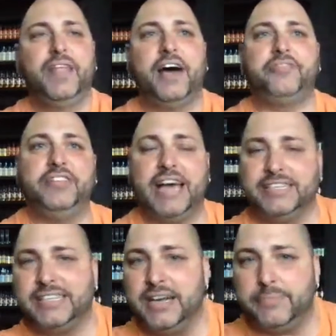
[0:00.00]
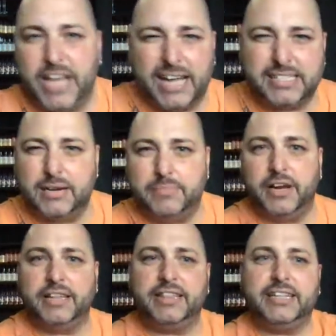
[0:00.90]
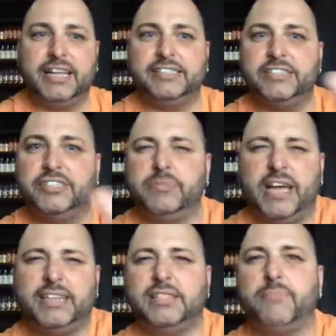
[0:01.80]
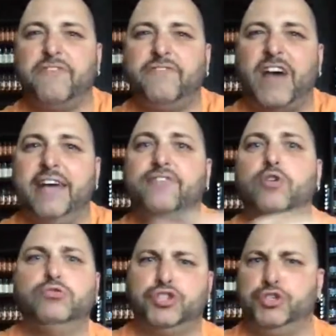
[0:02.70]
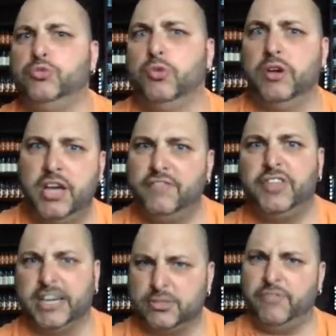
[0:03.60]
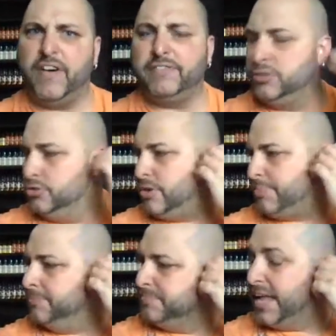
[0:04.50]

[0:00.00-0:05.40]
I think that is the number that has the number. I think that is the gentleman that has number 502 for the actual 502 dripper.